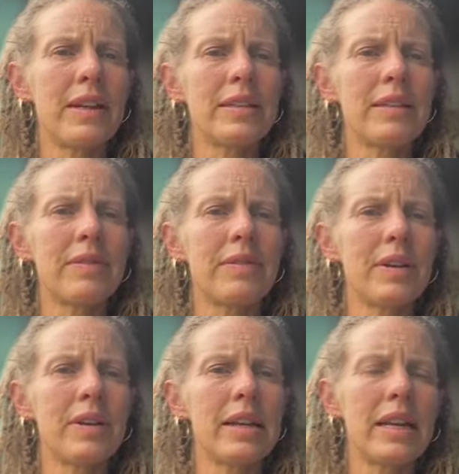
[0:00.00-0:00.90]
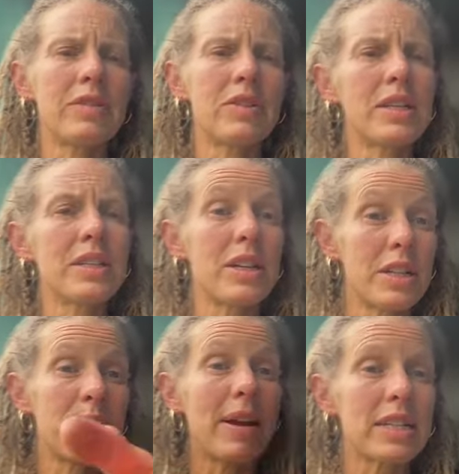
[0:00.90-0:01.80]
different native trees that are
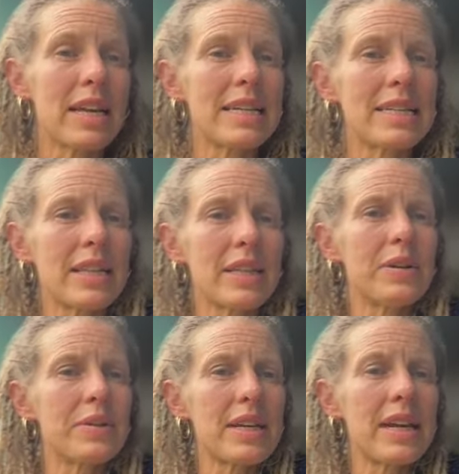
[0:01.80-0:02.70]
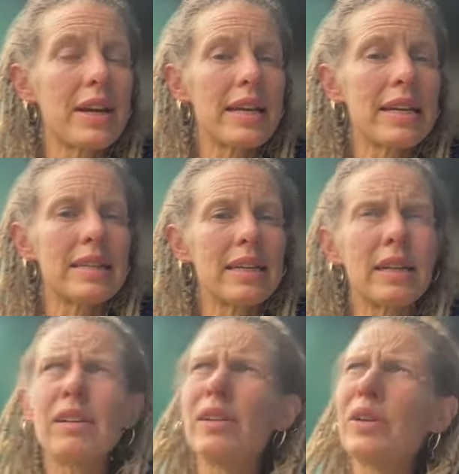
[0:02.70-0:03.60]
specialized in those areas,
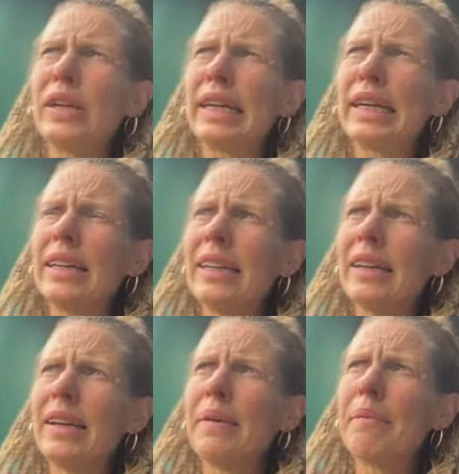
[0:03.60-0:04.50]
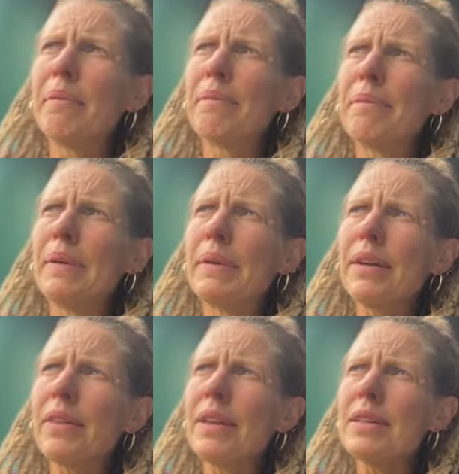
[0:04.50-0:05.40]
including
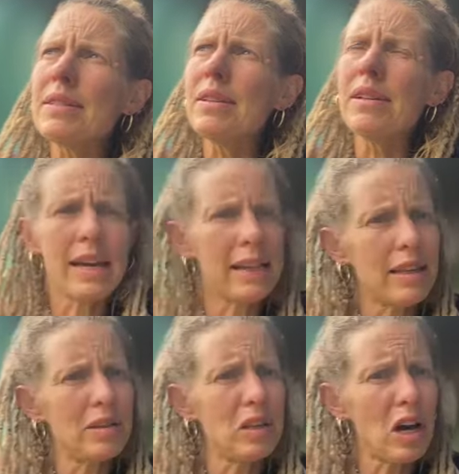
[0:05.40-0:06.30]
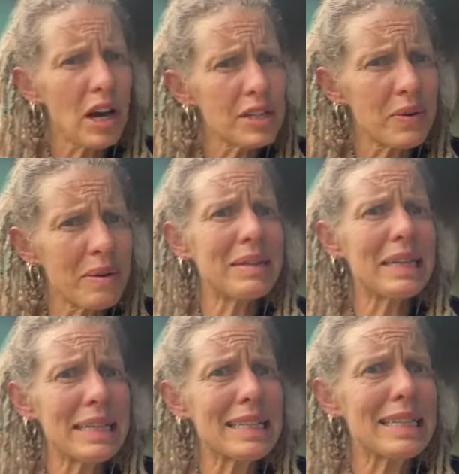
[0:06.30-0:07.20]
milk thistle, and the lost
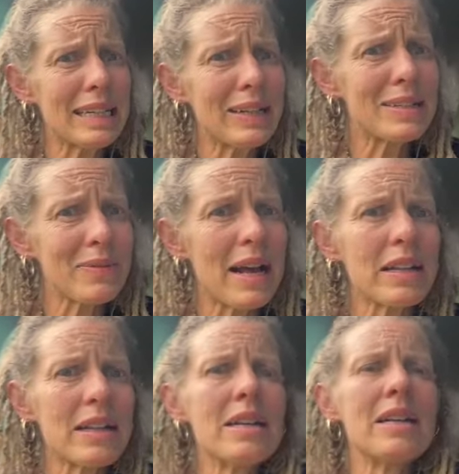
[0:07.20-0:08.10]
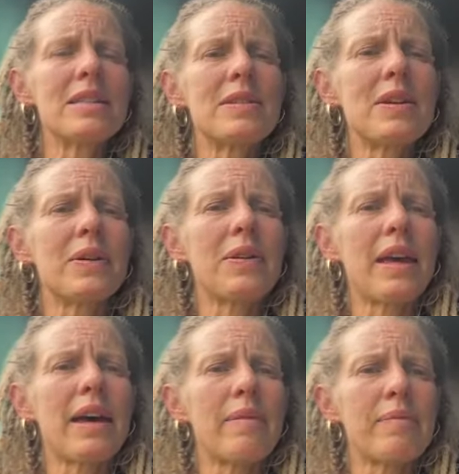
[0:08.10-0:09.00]
remedies in there as well. So
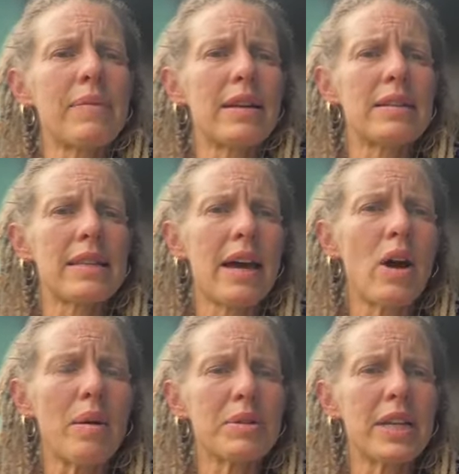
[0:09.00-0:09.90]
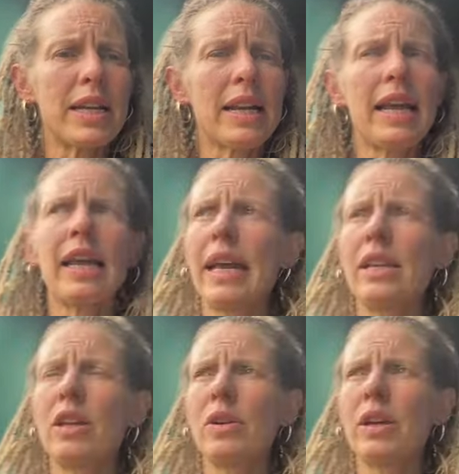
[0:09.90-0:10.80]
there's that option,
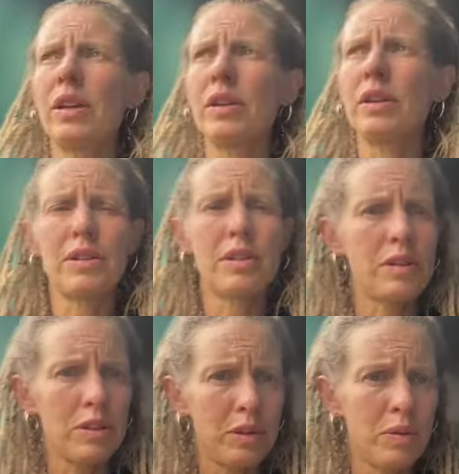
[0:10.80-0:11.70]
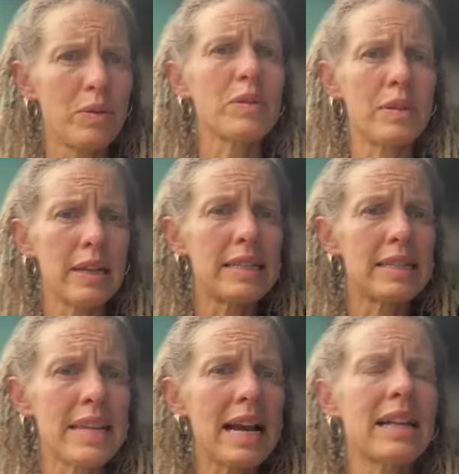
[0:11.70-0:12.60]
and you can do
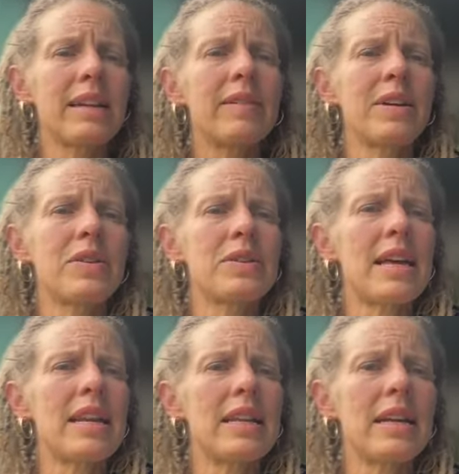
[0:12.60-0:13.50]
exactly what you said,